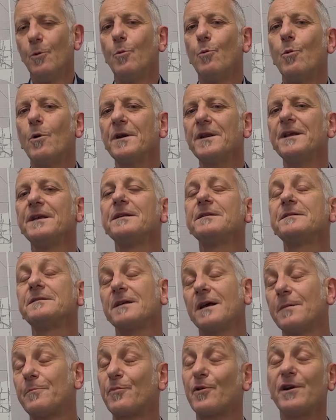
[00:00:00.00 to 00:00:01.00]
What is
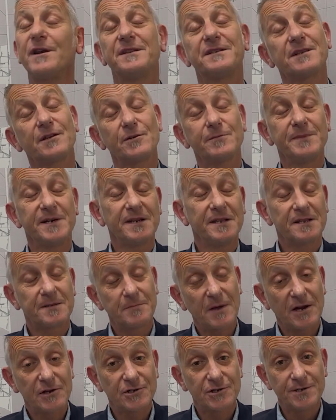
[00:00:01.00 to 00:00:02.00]
a pre-settlement
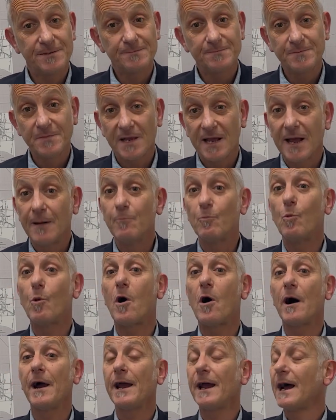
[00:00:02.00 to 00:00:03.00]
inspection and
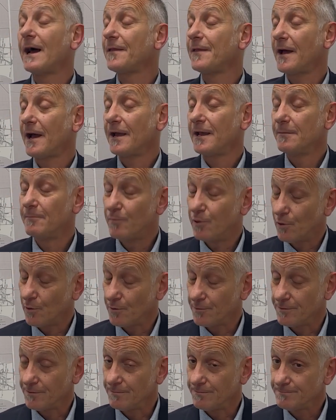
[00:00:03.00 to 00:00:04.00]
why are they
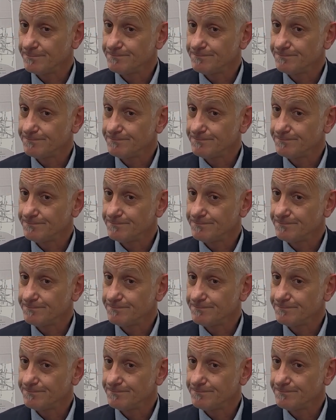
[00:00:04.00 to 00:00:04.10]
important?